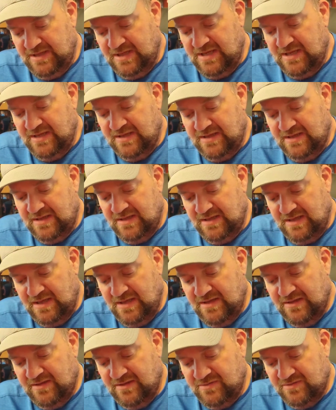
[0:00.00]
But then at the
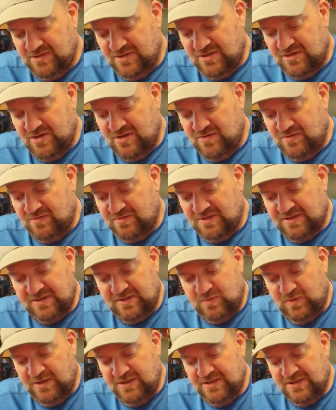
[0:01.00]
end, there's a note.
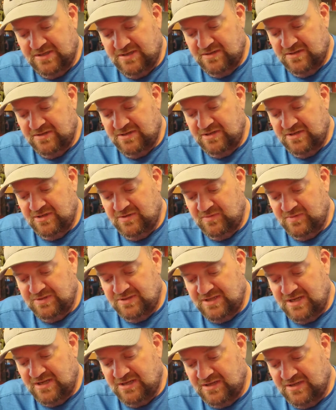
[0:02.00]
Quentin Tarantino
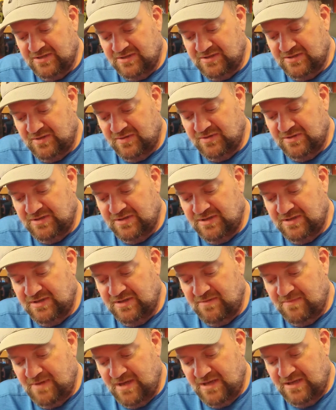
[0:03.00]
was not consulted
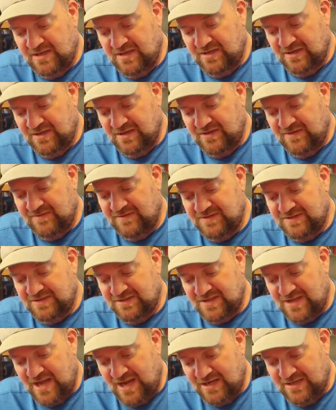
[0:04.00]
in the making of
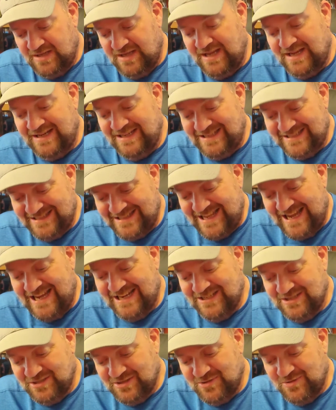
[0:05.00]
is
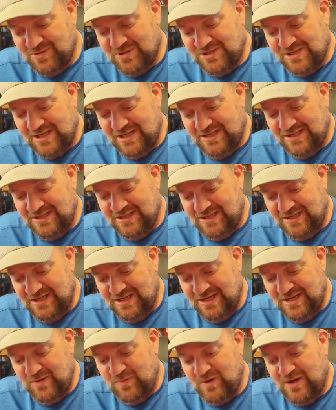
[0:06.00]
not associated
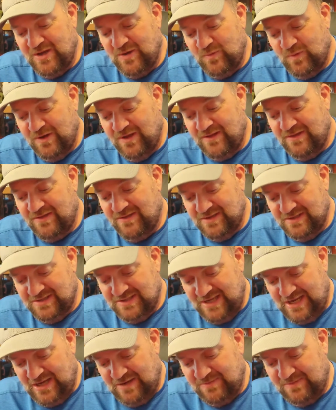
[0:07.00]
in any way with
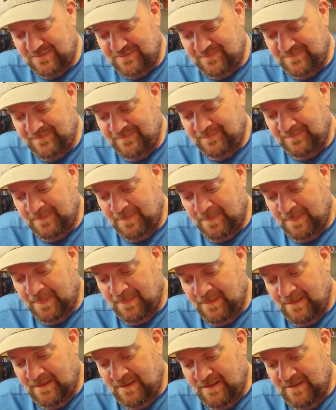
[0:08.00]
this album.
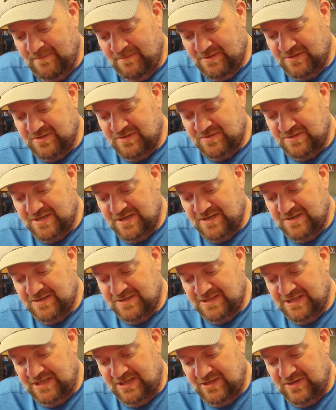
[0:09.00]
Mr.
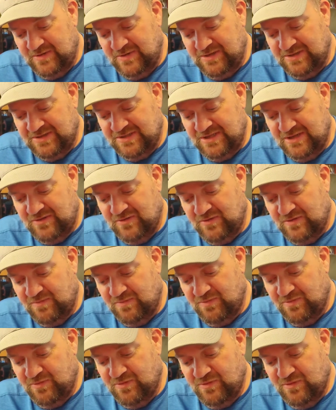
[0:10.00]
Tarantino has neither
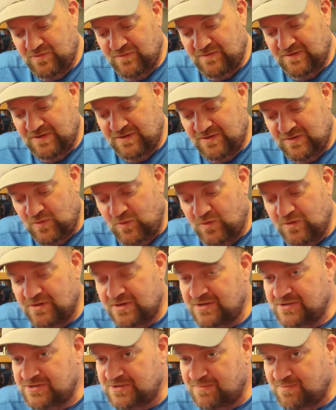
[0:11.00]
approved nor
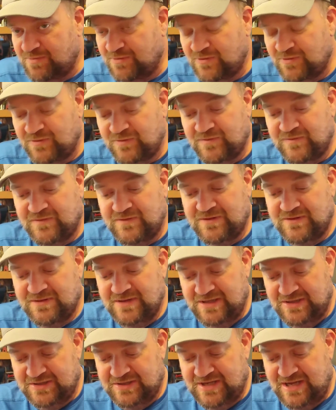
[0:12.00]
disapproved
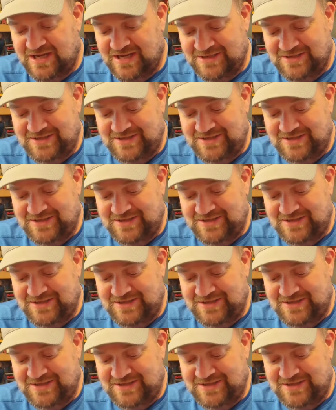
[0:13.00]
its